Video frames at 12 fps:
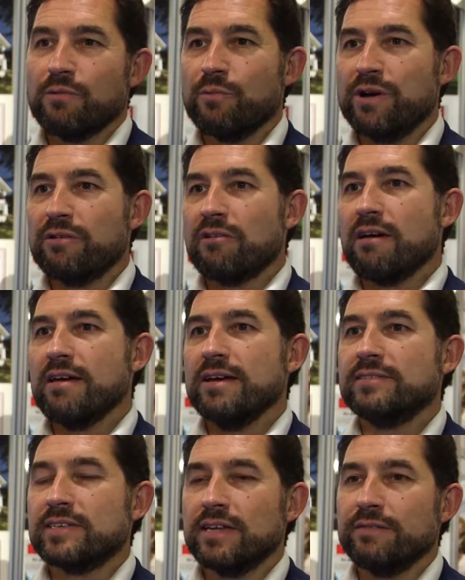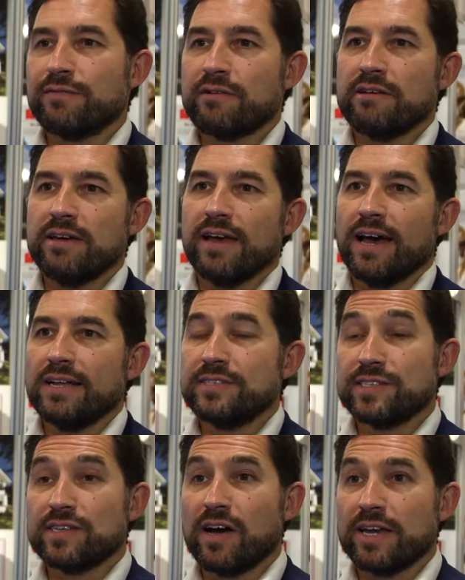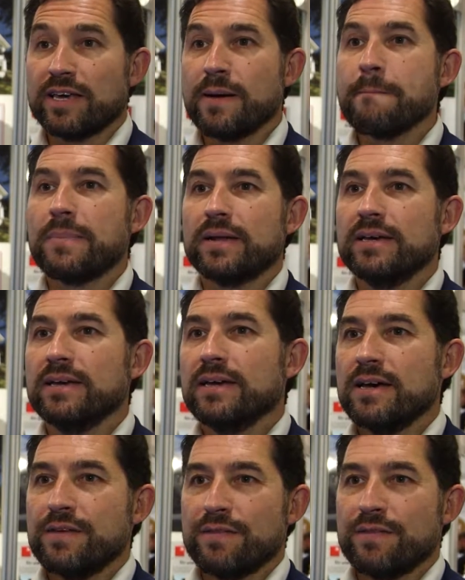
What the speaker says: We're a delivery and design company